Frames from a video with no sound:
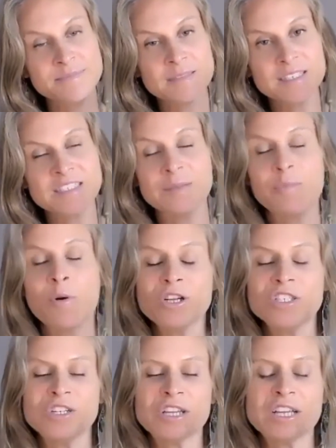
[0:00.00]
support
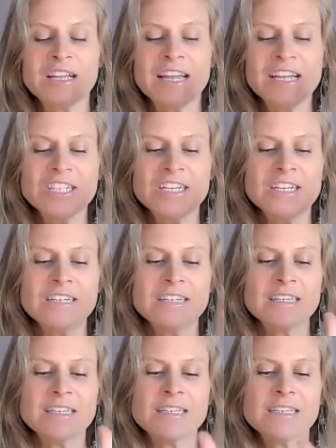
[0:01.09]

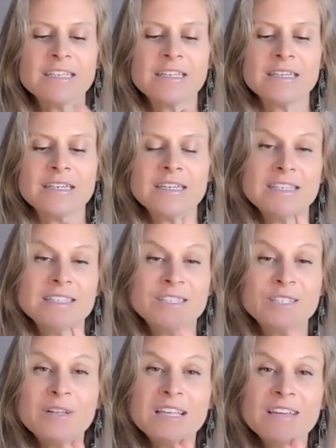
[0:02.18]
circulation,
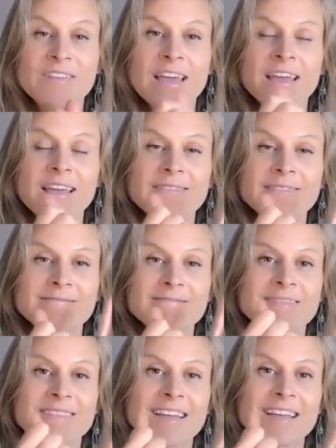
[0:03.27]
to alleviate
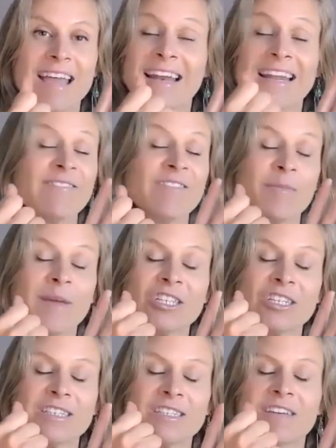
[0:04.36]
any
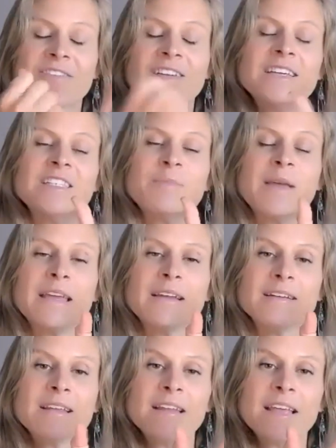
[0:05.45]
inflammation, stiffness,
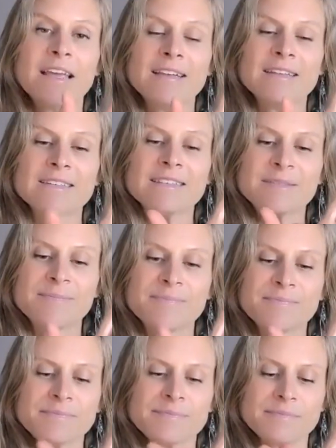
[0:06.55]
pain in the hands.
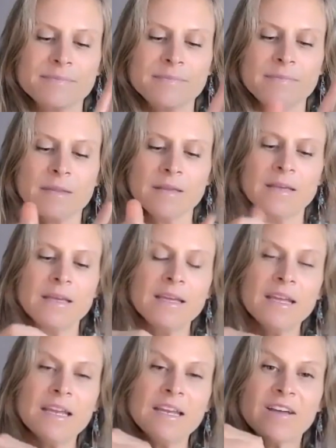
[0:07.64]

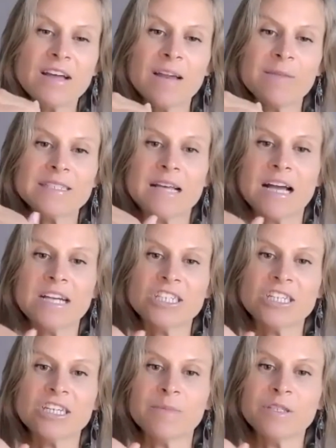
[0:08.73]
And even kind of
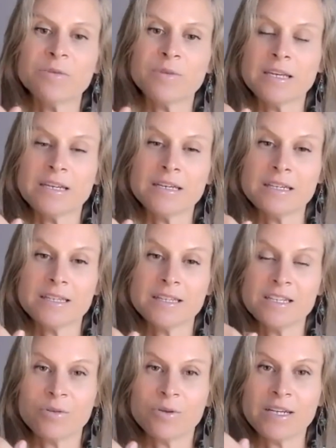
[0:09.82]
massaging in between the
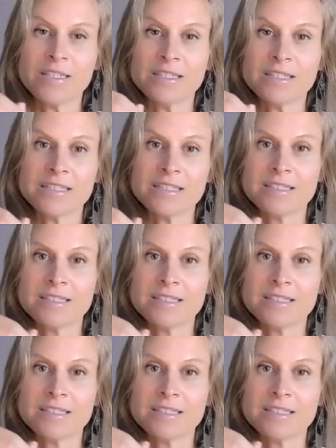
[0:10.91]
joints